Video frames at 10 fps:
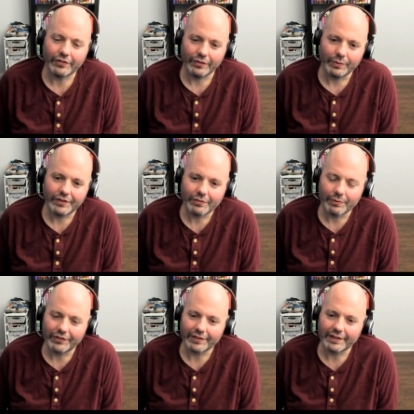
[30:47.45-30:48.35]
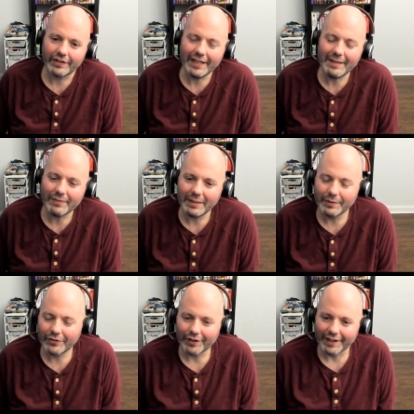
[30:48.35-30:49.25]
issue, which was at the time
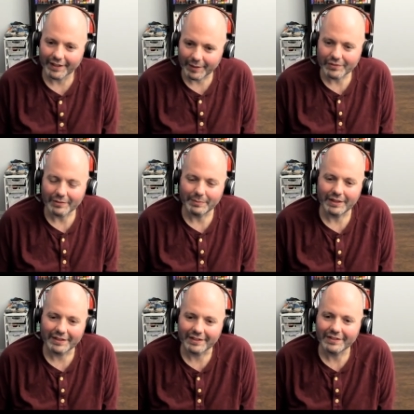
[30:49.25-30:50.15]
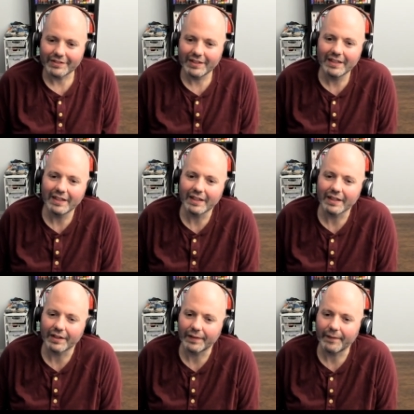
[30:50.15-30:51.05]
they were trying to come to market,
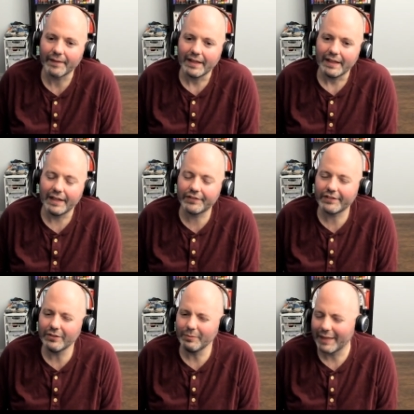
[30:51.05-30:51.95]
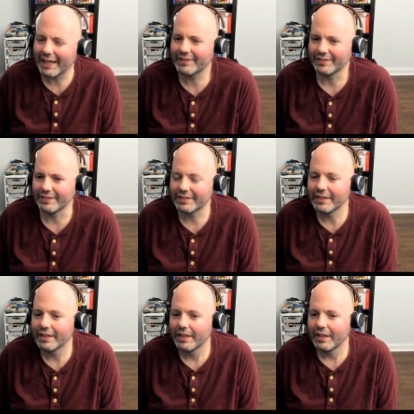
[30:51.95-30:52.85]
it still mattered,
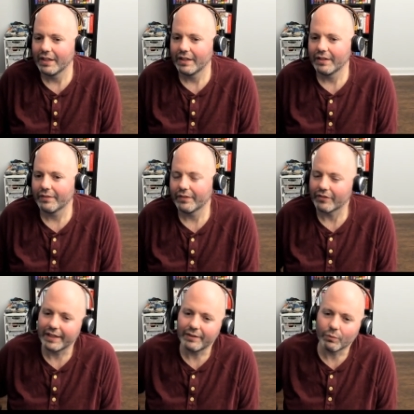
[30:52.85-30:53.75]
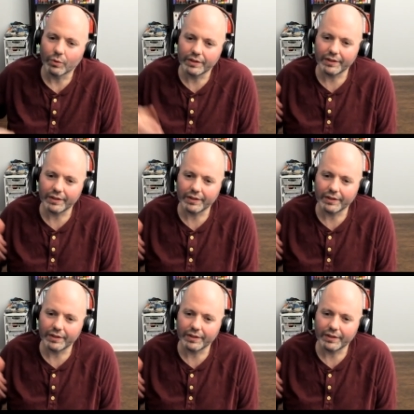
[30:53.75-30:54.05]
right?